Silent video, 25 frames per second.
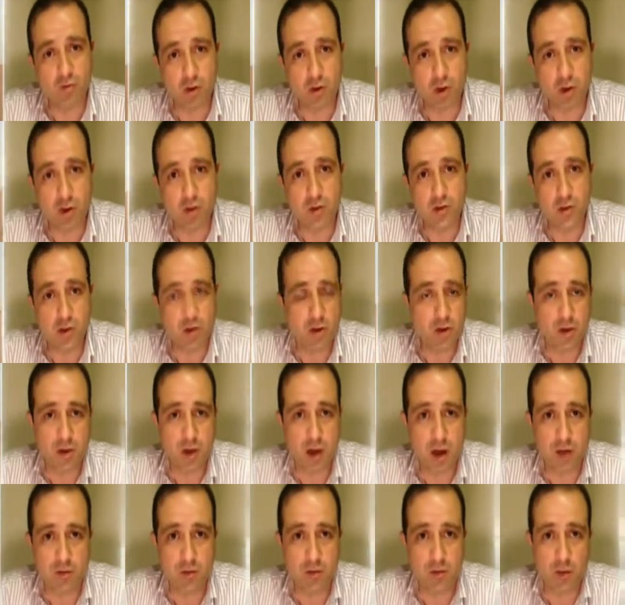rid of a
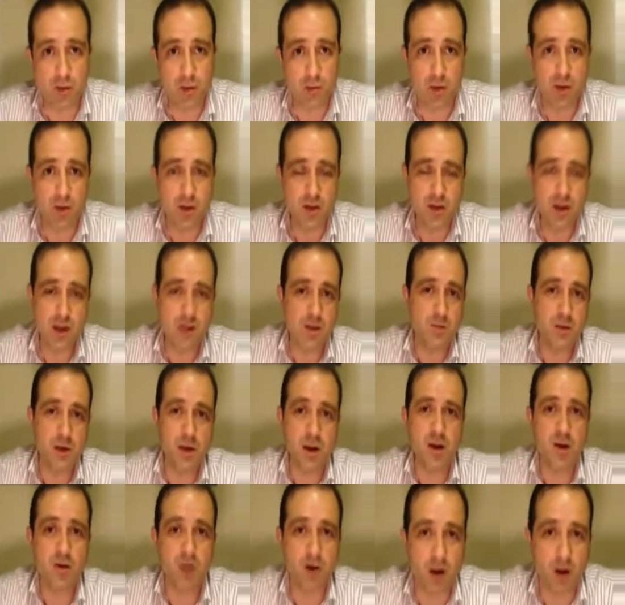certain government. But this has
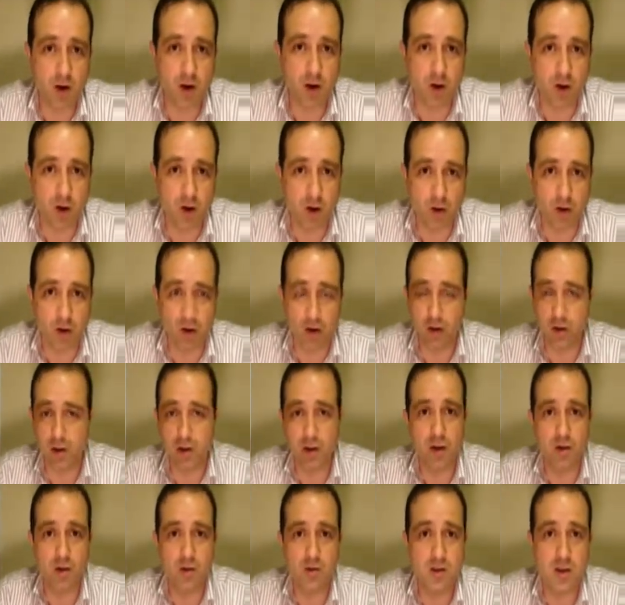been going all along,
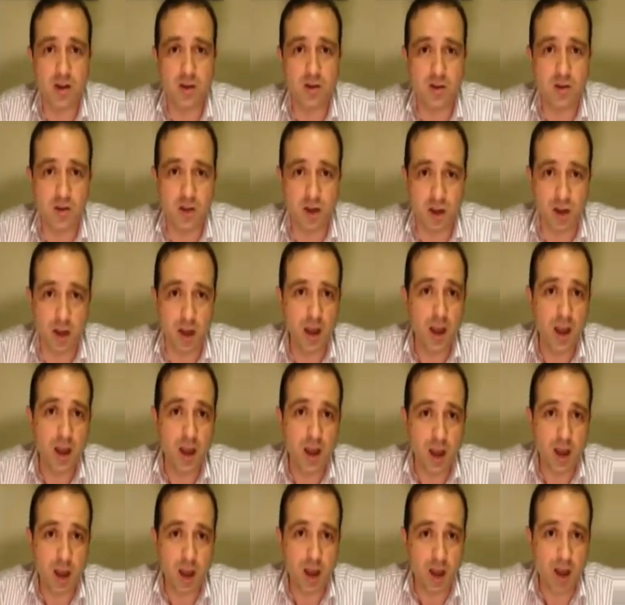since the
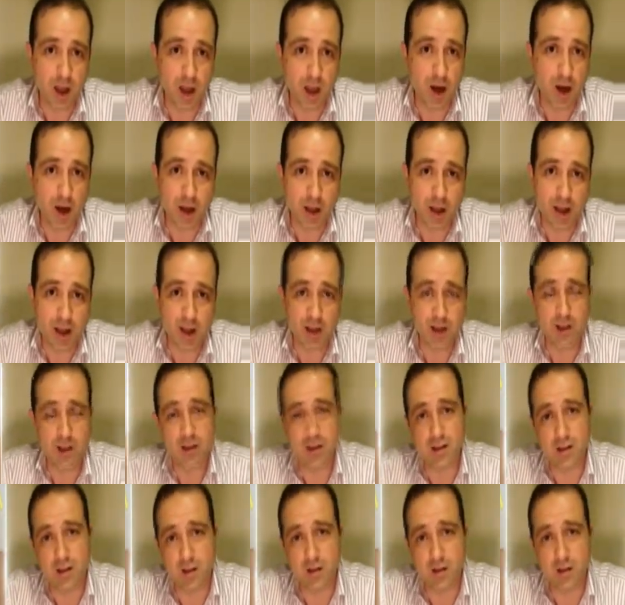early 80s in